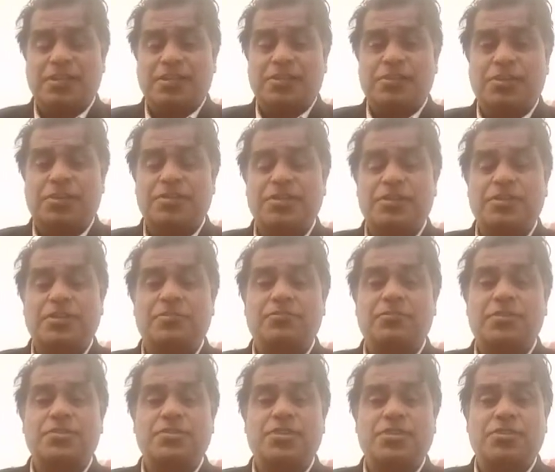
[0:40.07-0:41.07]
There is a
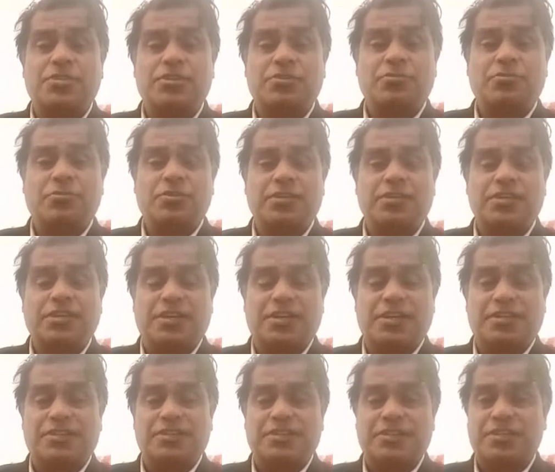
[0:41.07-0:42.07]
conversation going
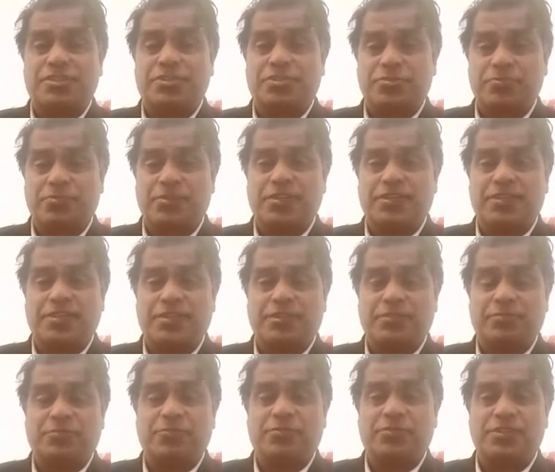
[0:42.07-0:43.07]
on
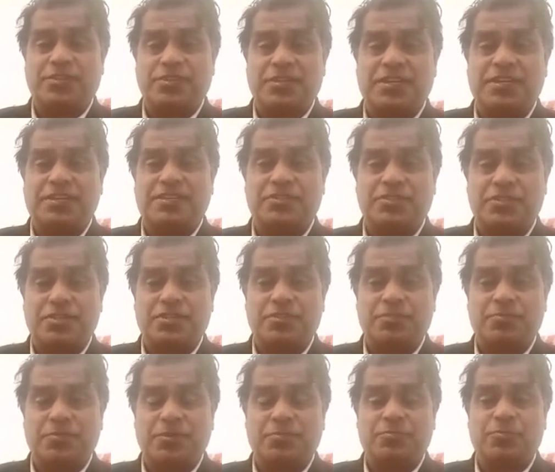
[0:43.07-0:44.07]
Australian visa
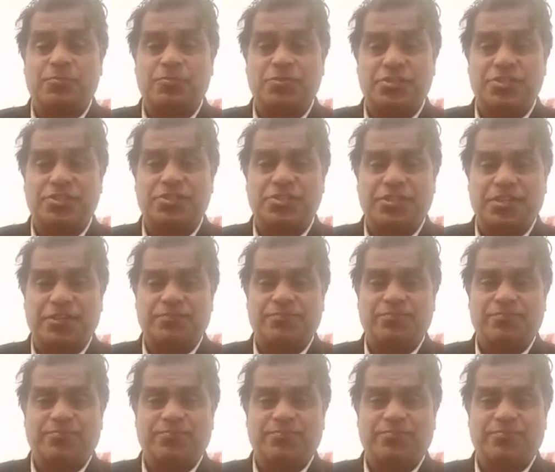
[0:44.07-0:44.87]
assessment procedure.